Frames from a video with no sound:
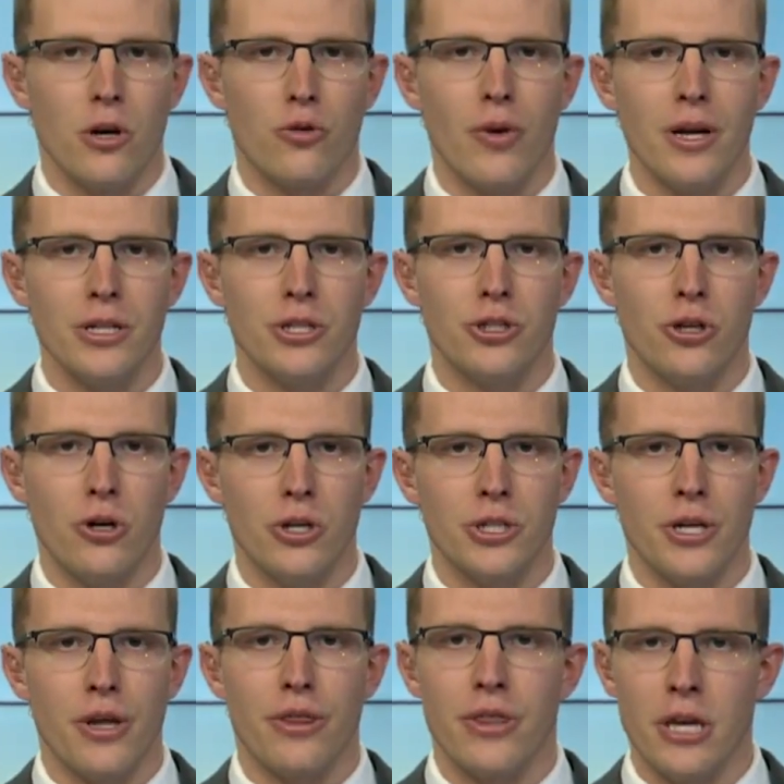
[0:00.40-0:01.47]
Christ
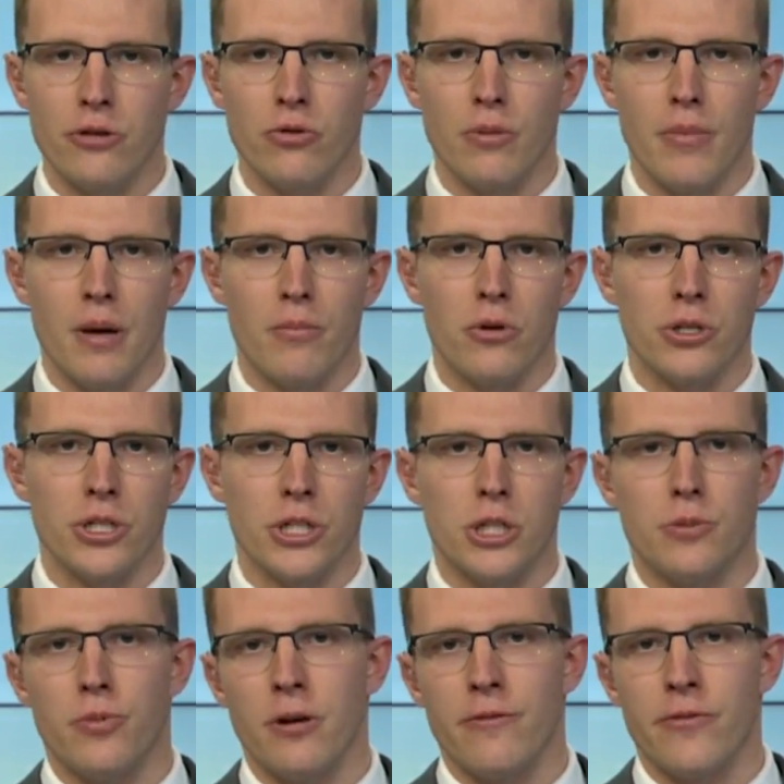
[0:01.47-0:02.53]
Church Cathedral members
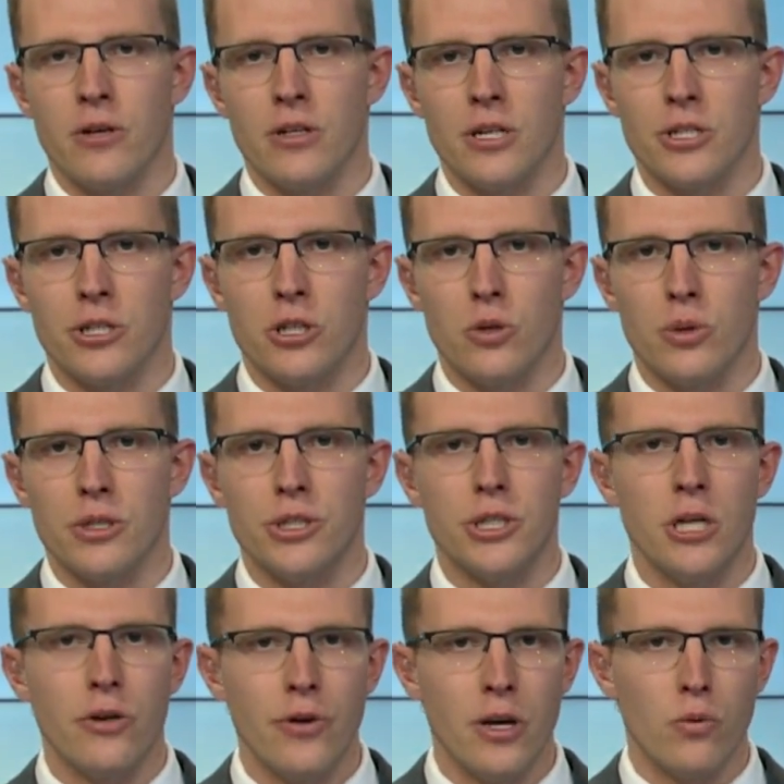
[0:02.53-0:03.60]
in Springfield listened to a
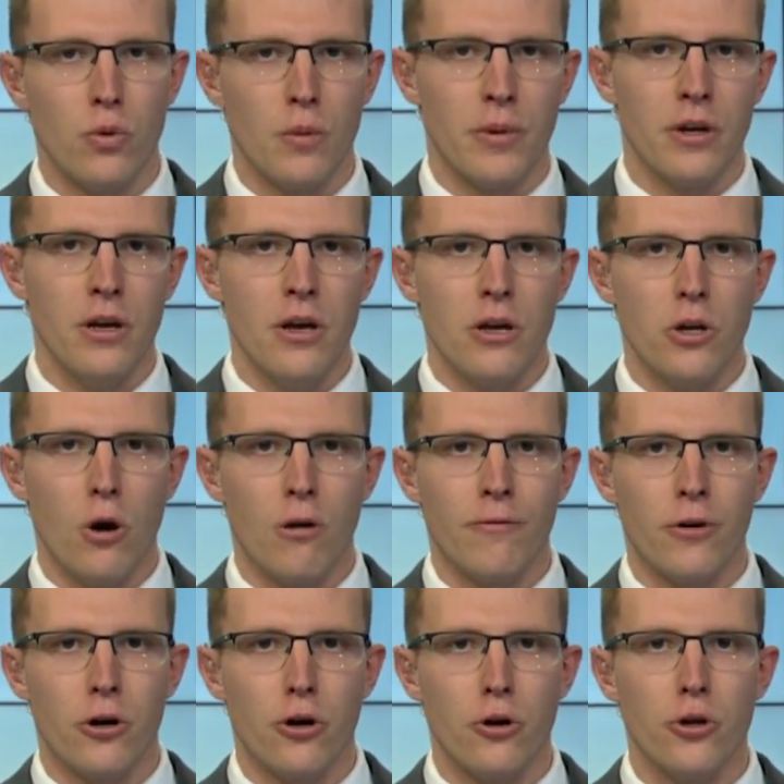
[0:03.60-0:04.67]
Syrian woman
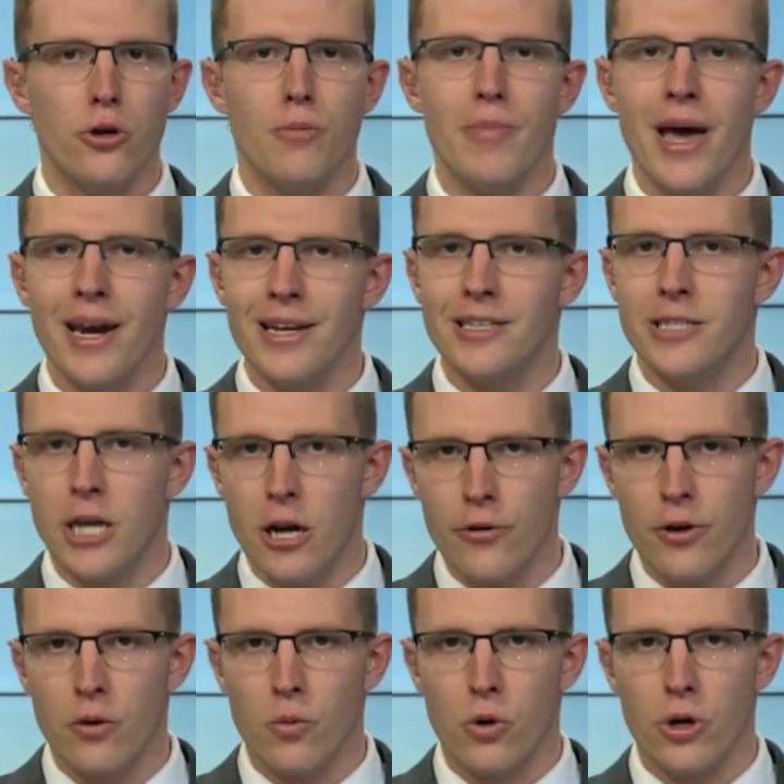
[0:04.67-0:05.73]
known for her
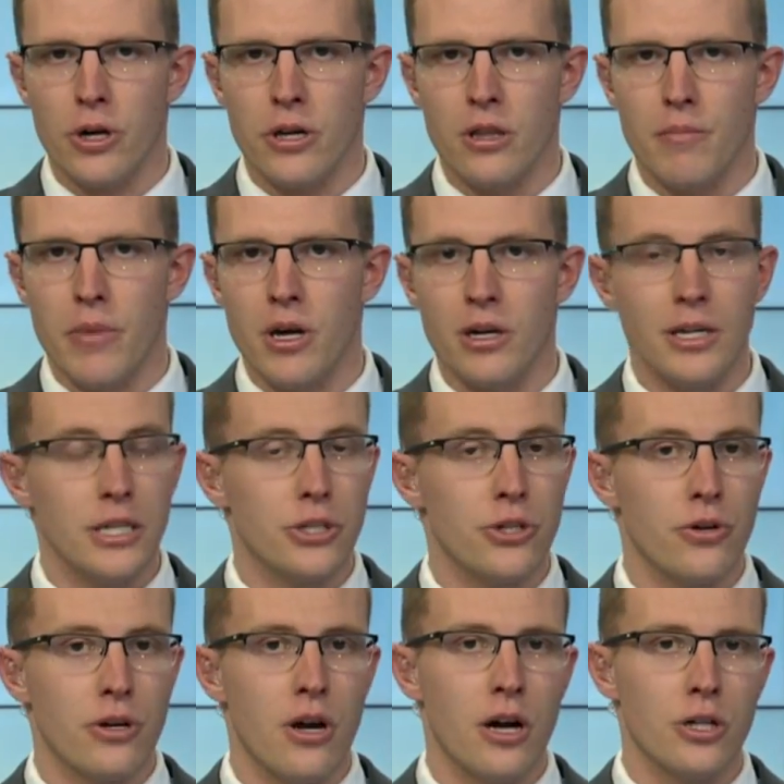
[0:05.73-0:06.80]
humanitarian work in the Middle
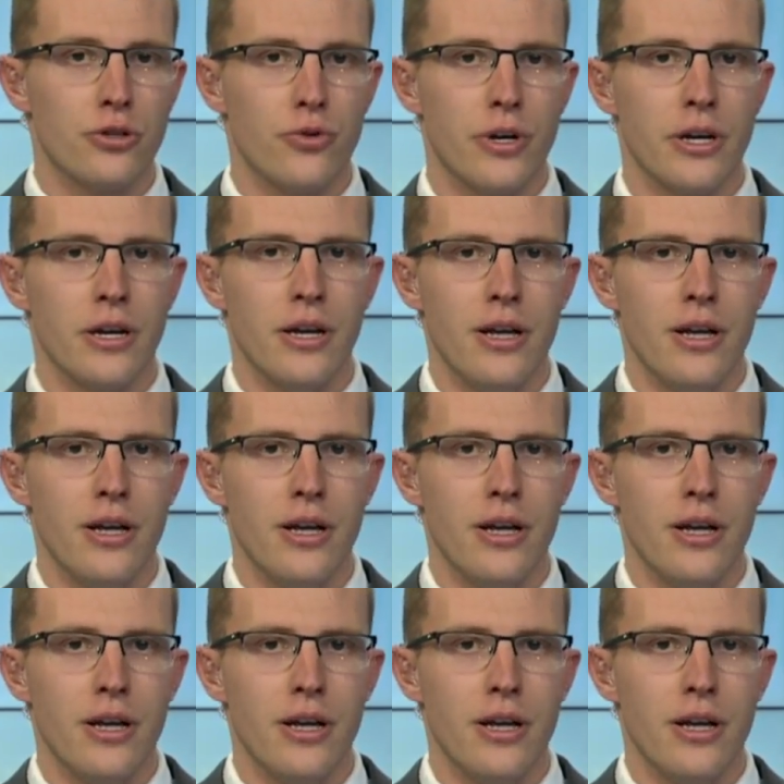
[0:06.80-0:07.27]
Eastern country.